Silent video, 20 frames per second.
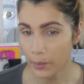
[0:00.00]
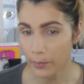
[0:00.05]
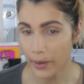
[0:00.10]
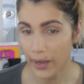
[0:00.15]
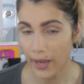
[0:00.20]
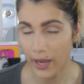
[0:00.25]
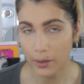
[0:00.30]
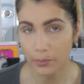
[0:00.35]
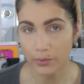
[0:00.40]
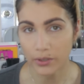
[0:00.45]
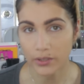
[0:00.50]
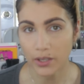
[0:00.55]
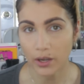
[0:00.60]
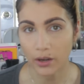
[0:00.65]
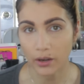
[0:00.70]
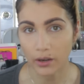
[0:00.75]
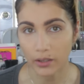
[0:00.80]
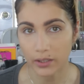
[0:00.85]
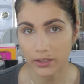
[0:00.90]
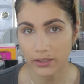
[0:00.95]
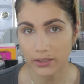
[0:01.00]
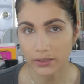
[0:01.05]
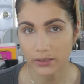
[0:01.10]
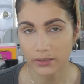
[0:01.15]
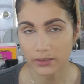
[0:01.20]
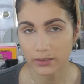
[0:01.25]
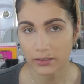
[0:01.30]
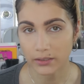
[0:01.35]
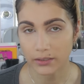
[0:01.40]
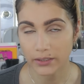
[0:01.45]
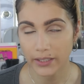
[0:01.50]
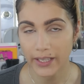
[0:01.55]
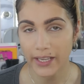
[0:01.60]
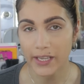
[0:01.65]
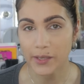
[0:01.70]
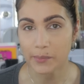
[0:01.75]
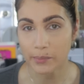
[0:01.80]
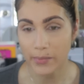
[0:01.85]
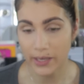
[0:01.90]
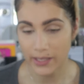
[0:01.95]
my eyebrows are
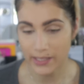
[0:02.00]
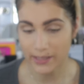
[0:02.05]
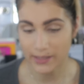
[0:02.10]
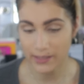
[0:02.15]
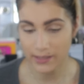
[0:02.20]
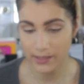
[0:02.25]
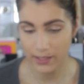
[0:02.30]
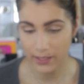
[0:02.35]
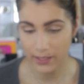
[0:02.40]
a mess.